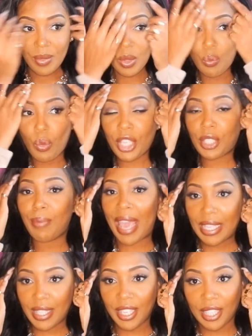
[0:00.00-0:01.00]
which
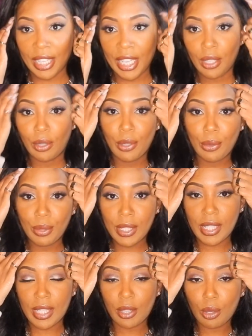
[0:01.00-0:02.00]
basically
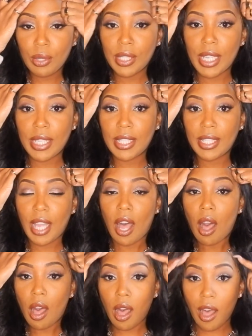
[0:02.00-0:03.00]
loosens
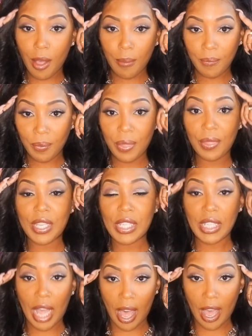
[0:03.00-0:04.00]
up the
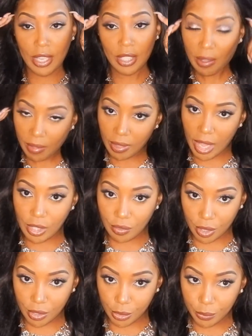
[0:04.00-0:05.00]
size of the lace
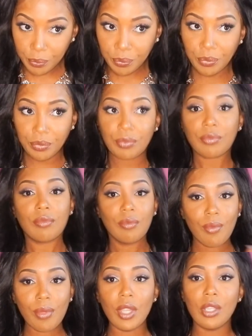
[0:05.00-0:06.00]
frontal,
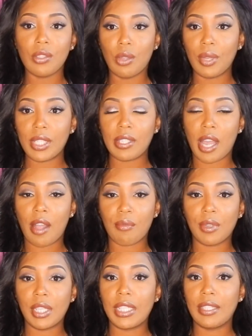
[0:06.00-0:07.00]
so it's not
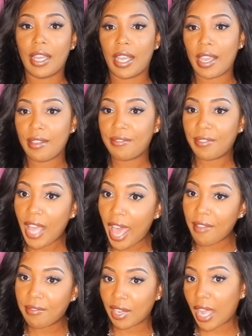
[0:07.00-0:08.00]
really laying
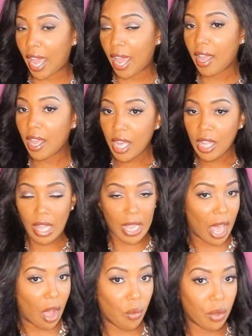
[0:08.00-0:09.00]
flat like
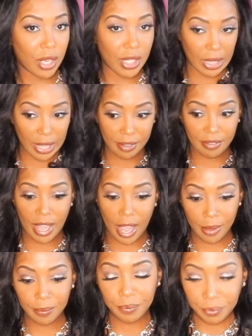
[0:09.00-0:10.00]
how I wanted to lay
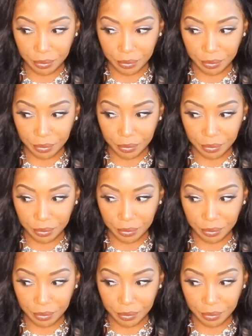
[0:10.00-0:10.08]
flat.